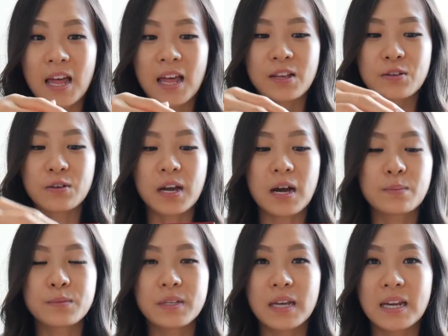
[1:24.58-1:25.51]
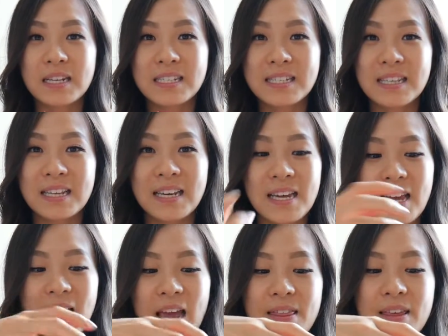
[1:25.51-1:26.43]
so it comes in a
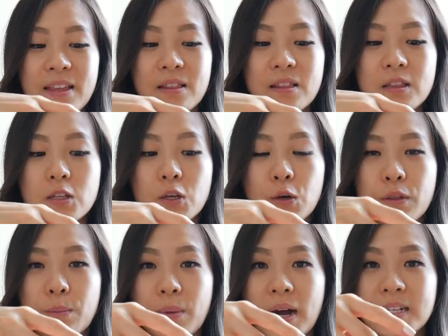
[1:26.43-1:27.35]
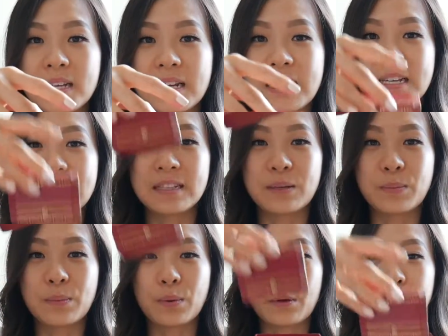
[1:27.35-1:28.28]
slit, and then so the box can easily
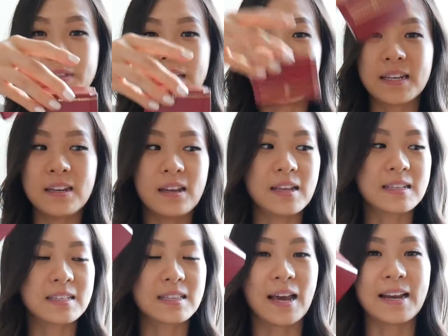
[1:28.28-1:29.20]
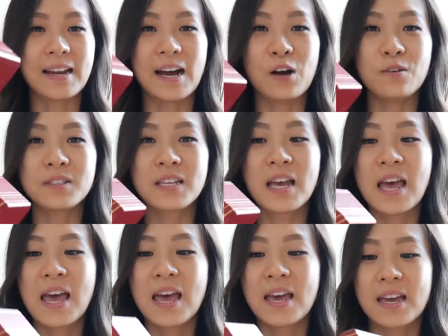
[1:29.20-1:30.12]
be pulled in and slide out.
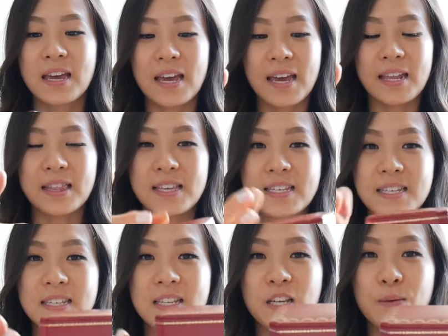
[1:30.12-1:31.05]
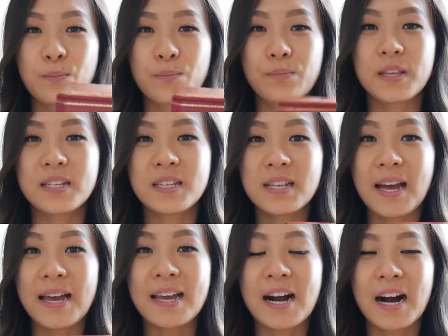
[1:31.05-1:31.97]
And this is the
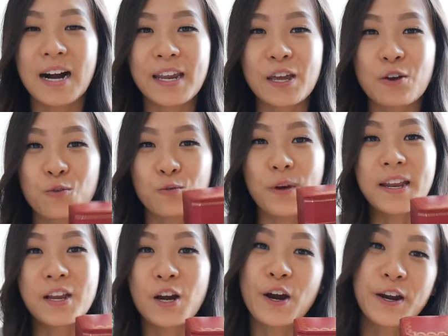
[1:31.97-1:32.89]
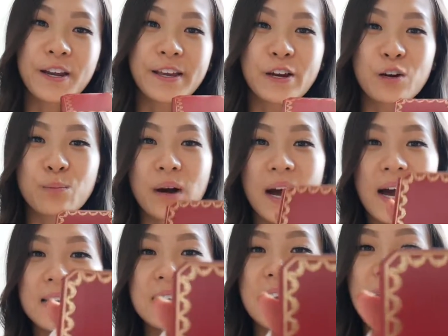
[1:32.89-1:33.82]
iconic red Cartier box.